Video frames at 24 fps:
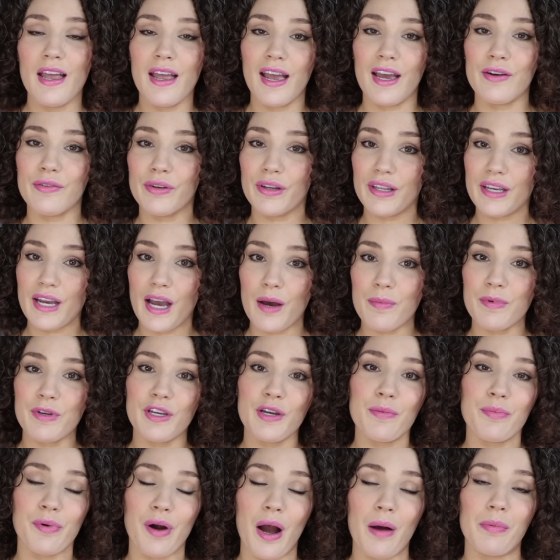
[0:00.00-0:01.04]
and really helping
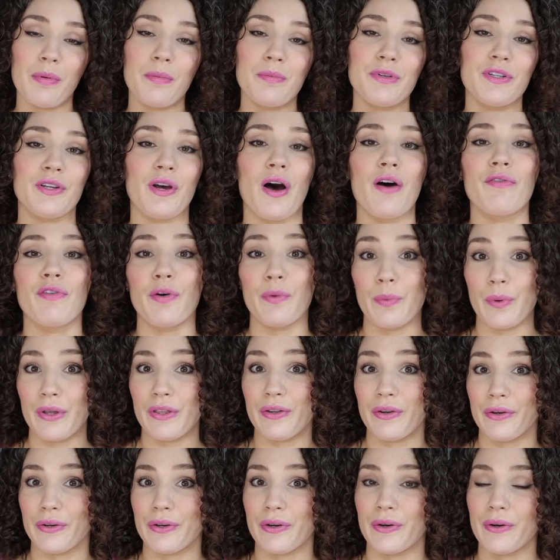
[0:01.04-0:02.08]
you problem solve with
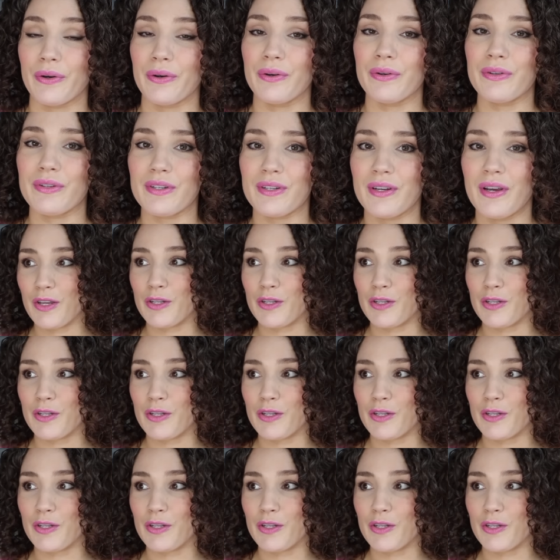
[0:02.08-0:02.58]
your curls.